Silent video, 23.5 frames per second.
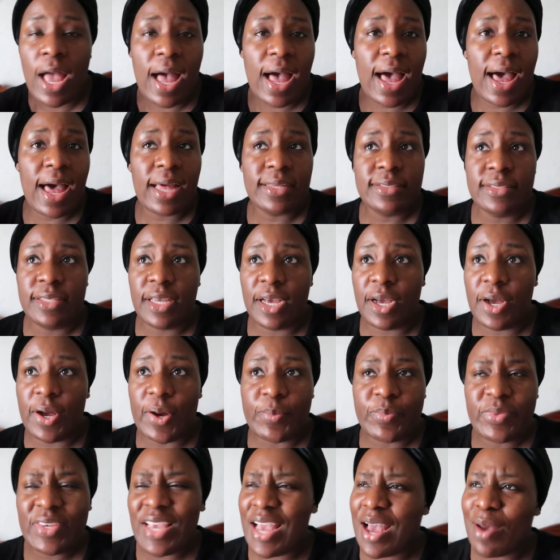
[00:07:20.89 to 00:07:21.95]
And
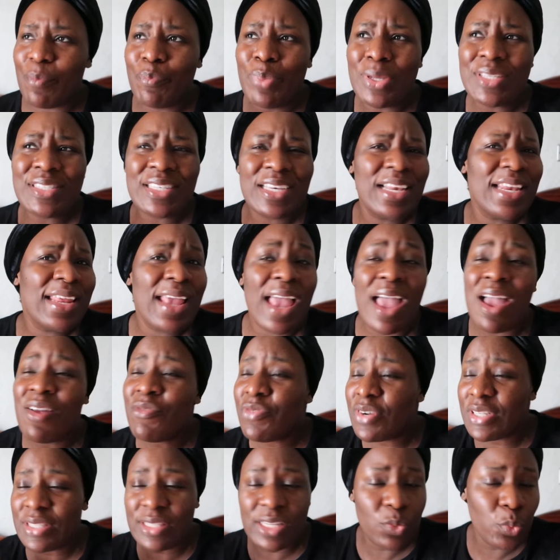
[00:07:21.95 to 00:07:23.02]
um yeah, basically
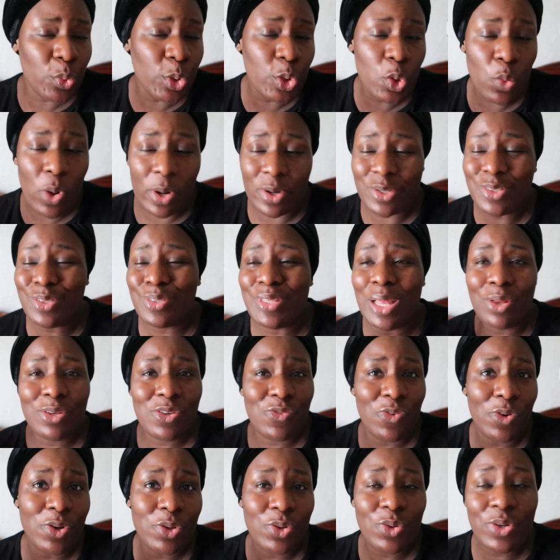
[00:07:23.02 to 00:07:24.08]
everything we know, I'm going to download
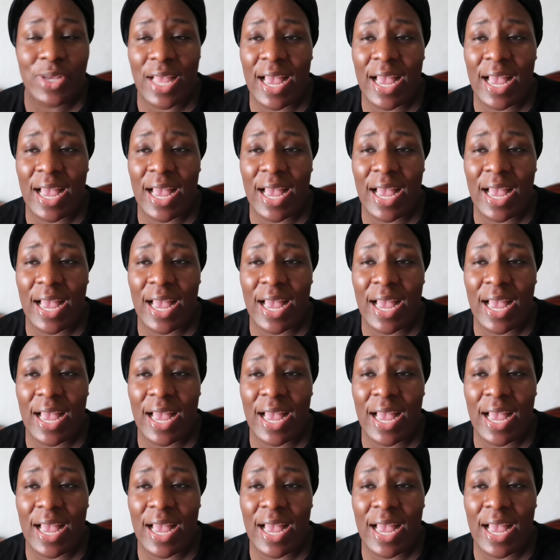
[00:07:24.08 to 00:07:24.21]
it for you